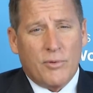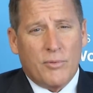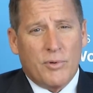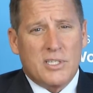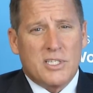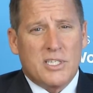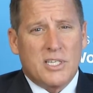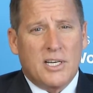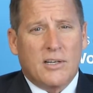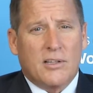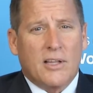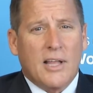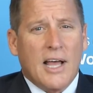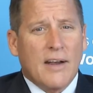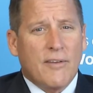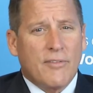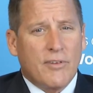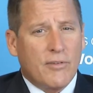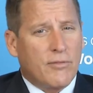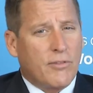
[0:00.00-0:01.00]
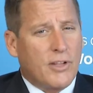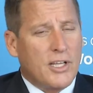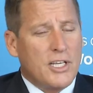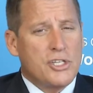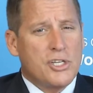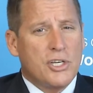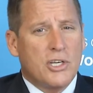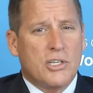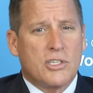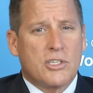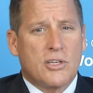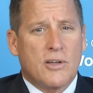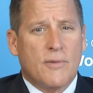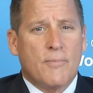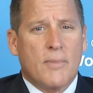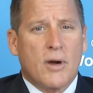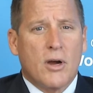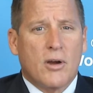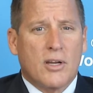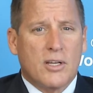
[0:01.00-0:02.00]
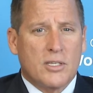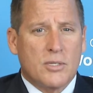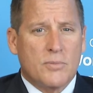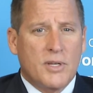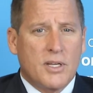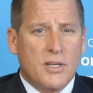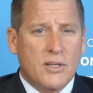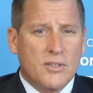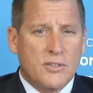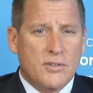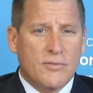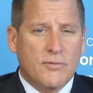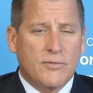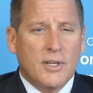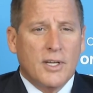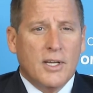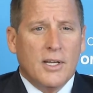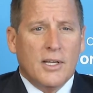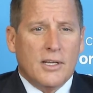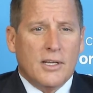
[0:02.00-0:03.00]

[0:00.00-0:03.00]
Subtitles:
and we'd seen a lot of inflation in some markets because of